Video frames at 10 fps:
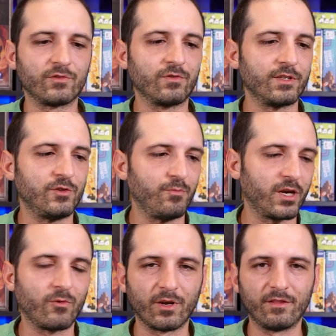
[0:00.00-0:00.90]
it also lets you
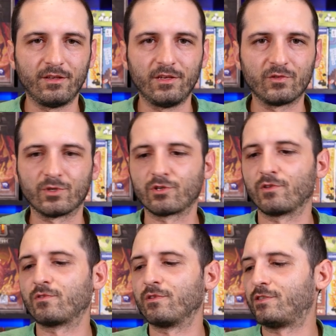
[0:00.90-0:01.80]
pick one of these which
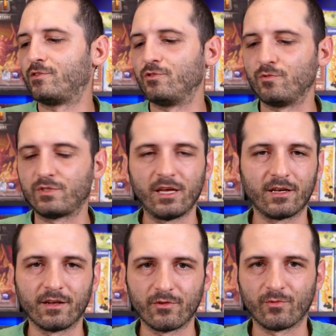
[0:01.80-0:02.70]
also lets you
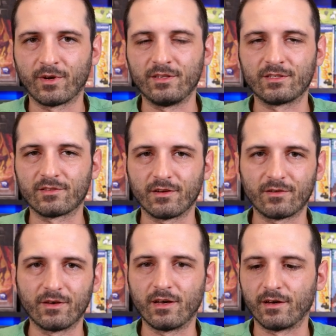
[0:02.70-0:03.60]
take another one of these
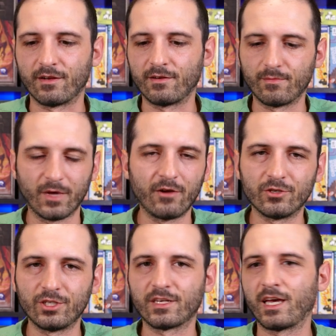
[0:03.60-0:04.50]
uh,
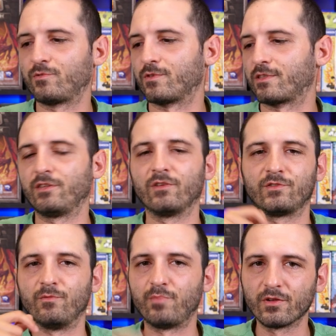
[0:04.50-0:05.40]
energy types which then
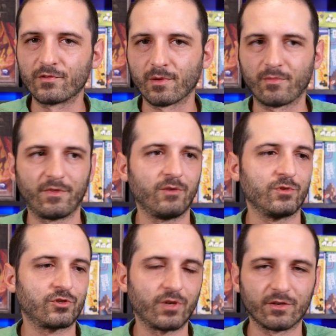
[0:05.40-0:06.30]
lets you build something
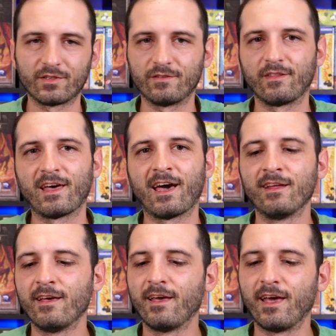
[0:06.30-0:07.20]
which triggers into
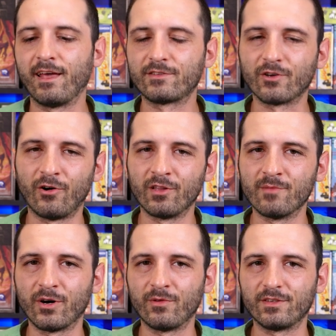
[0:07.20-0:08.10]
that and it's all
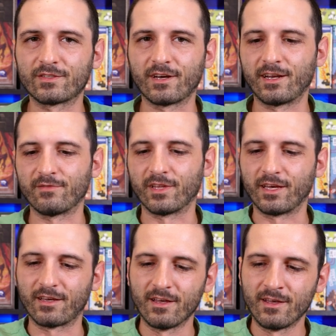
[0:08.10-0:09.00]
about this kind of
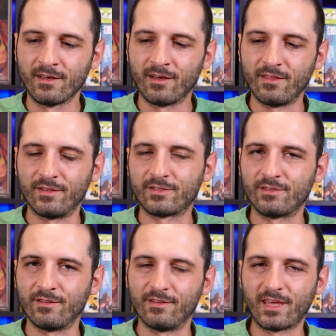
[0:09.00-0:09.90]
like
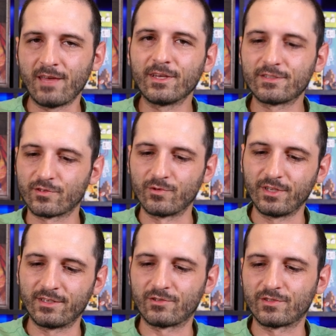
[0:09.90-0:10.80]
this the game has this
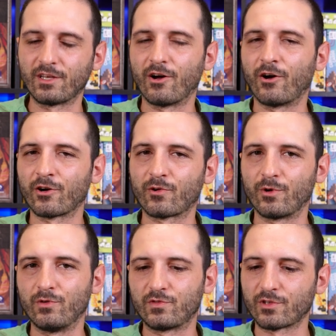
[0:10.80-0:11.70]
really interesting arc
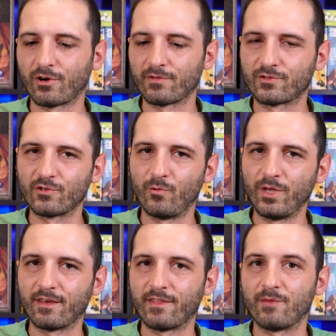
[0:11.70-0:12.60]
where you start off so
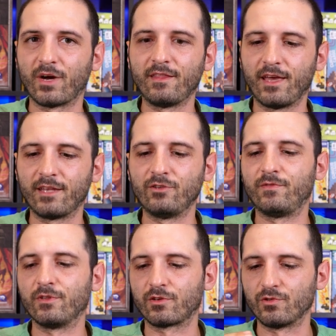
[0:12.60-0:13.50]
weak and then by the end you
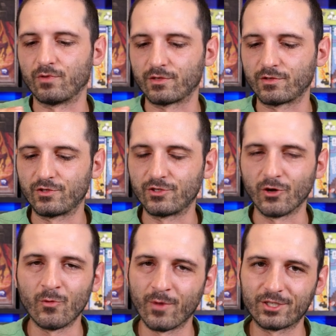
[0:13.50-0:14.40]
feel like you're doing
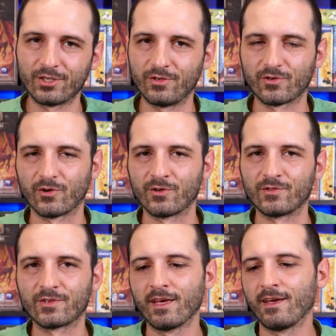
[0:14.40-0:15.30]
so much in your
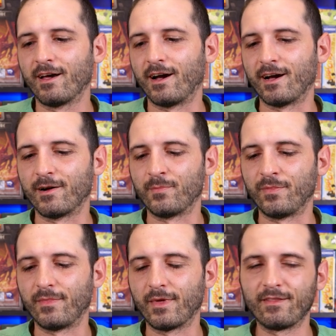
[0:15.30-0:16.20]
turns
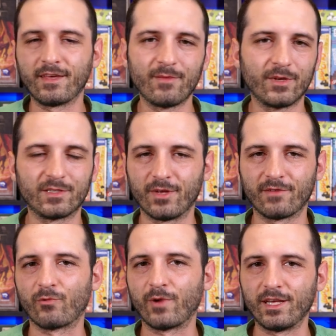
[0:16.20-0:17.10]
um, and the game has a bit
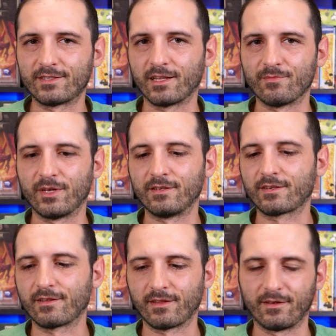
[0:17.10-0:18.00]
of a race
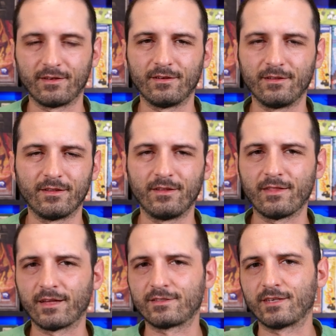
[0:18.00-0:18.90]
element in in
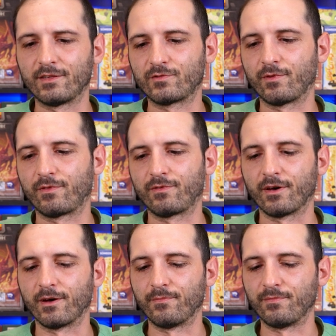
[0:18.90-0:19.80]
that sense, with
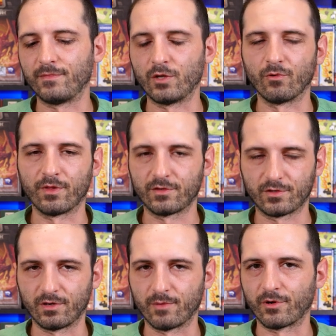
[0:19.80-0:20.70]
um, you know when a
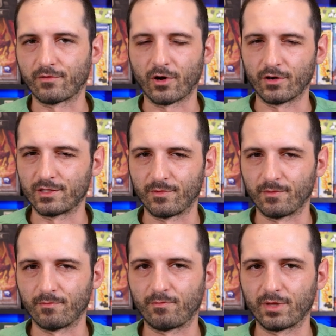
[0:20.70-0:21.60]
certain number of cards have
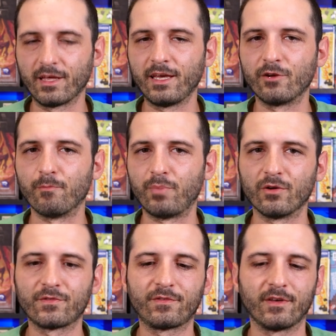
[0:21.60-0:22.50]
been played or
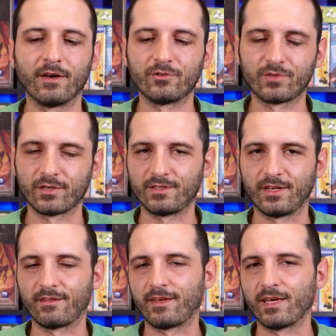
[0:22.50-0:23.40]
built, uh, triggers
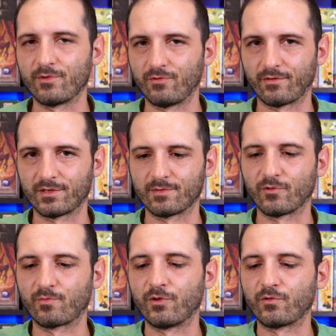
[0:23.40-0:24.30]
the end of the game, and whoever's the
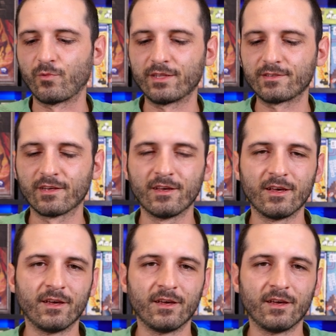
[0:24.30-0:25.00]
most points wins.